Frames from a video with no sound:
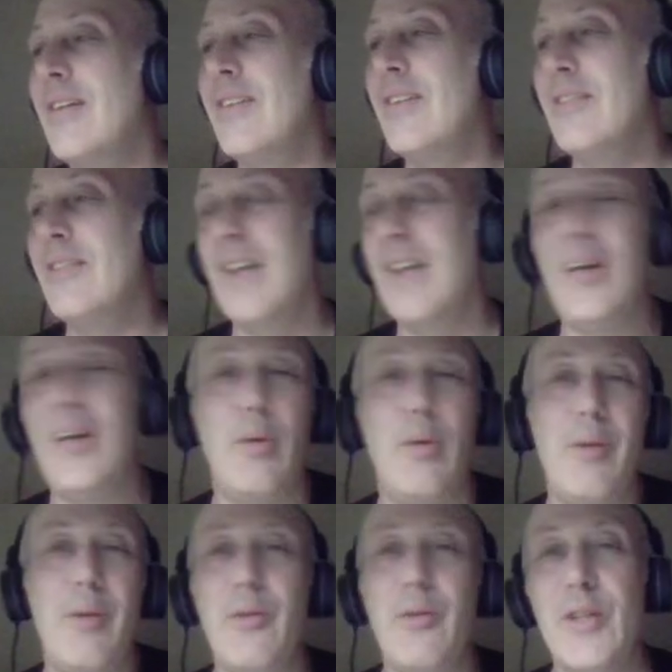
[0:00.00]
I don't know. Maybe
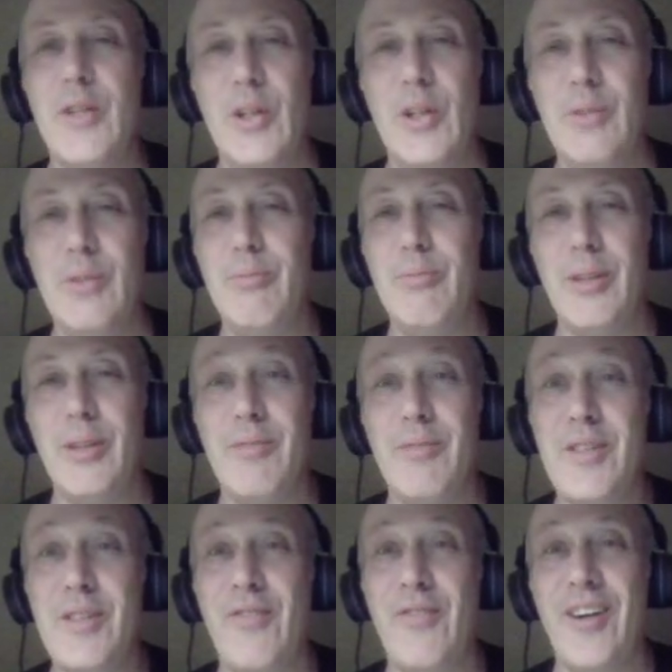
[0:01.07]
we don't, but it's
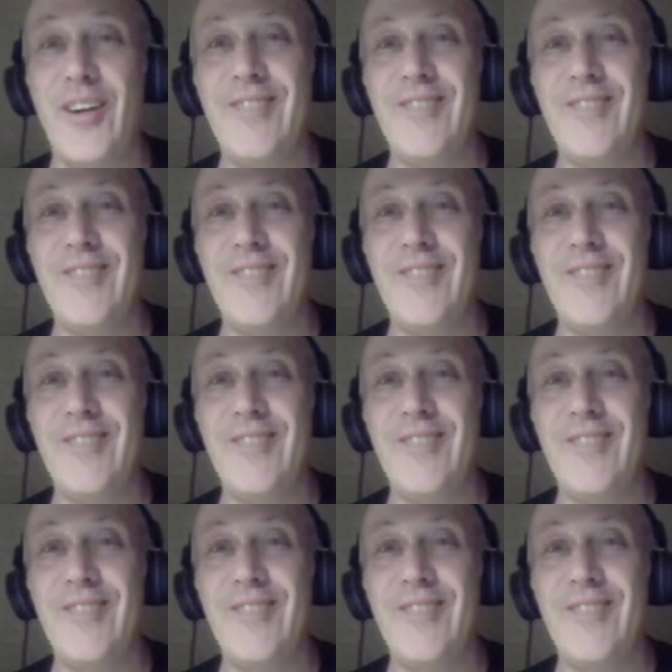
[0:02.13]
fun.